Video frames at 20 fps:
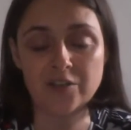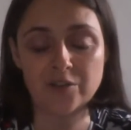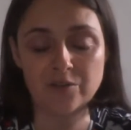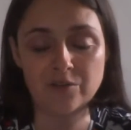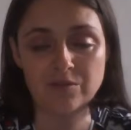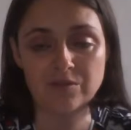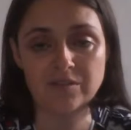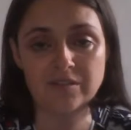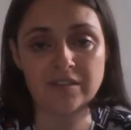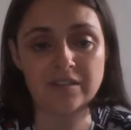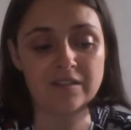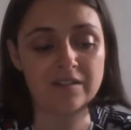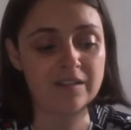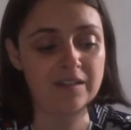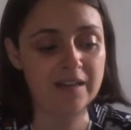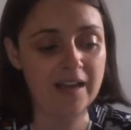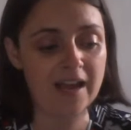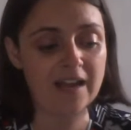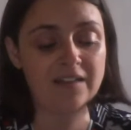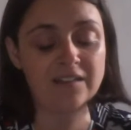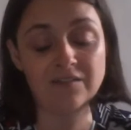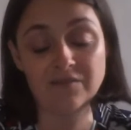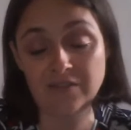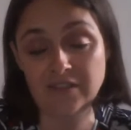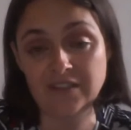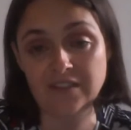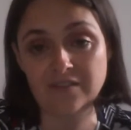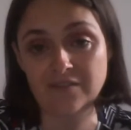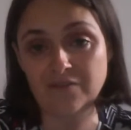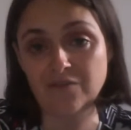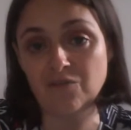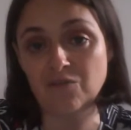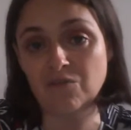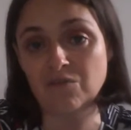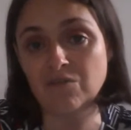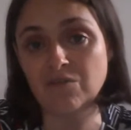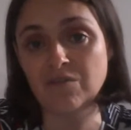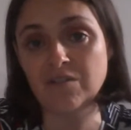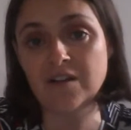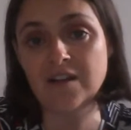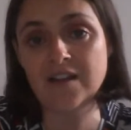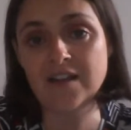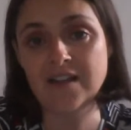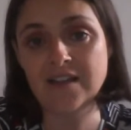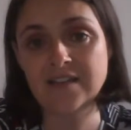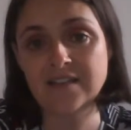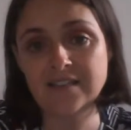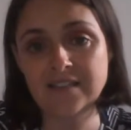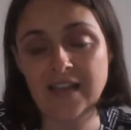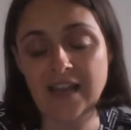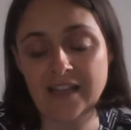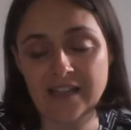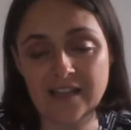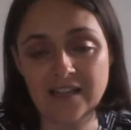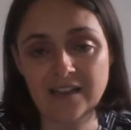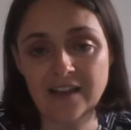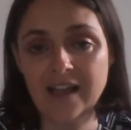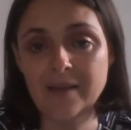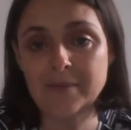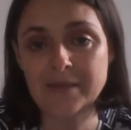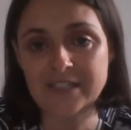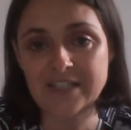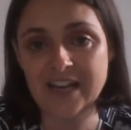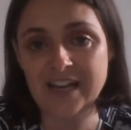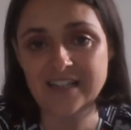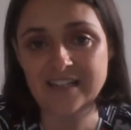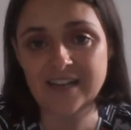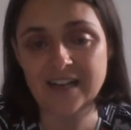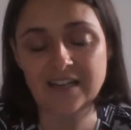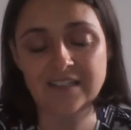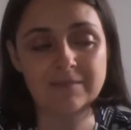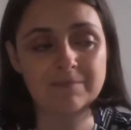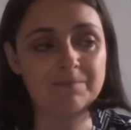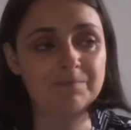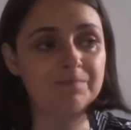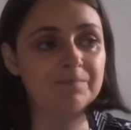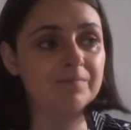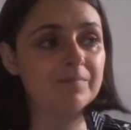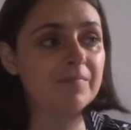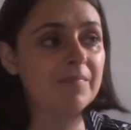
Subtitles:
who's an activist for taking climate change action.